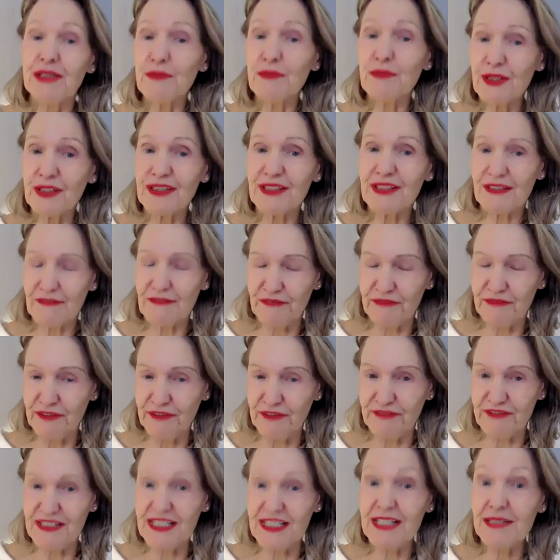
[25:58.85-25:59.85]
want
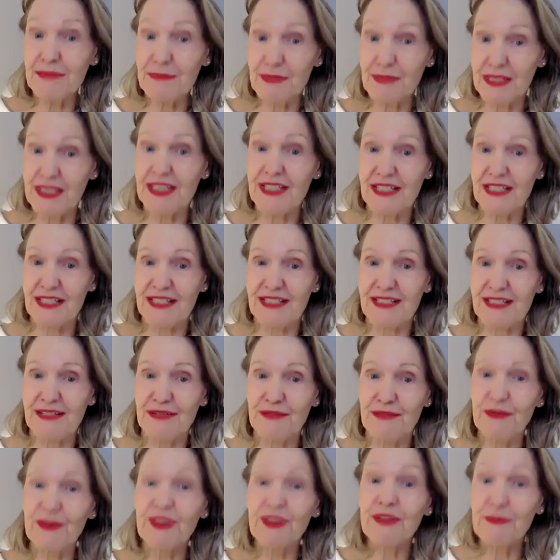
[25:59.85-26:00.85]
15 minutes
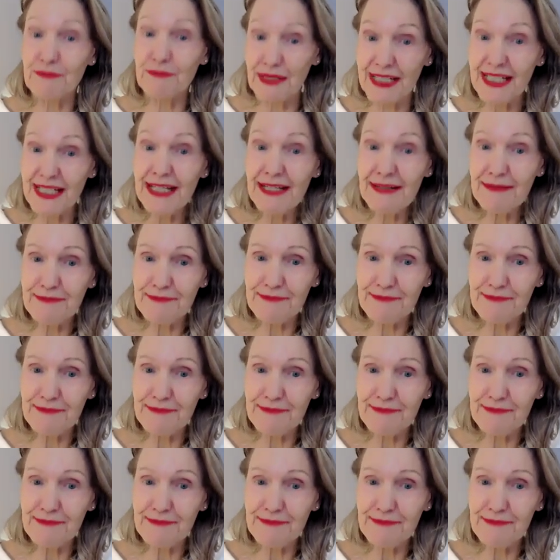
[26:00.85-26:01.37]
with me.